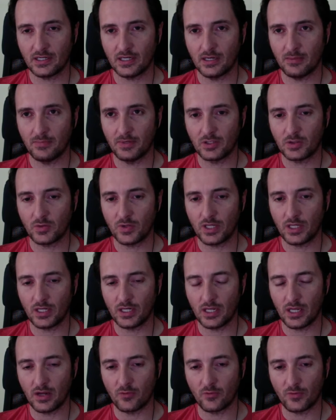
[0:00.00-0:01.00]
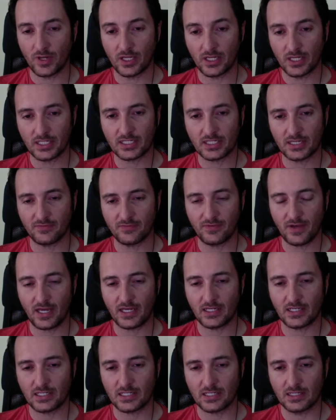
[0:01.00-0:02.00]
between a realistic
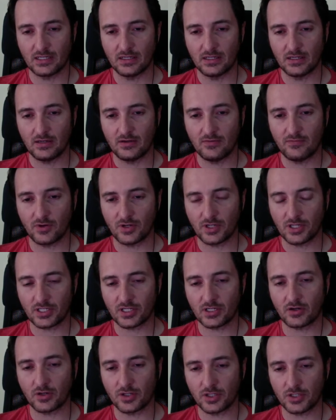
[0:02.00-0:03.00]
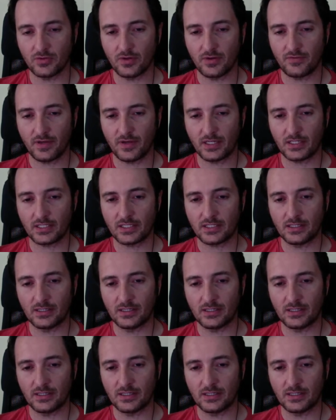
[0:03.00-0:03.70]
face versus a cartoony face?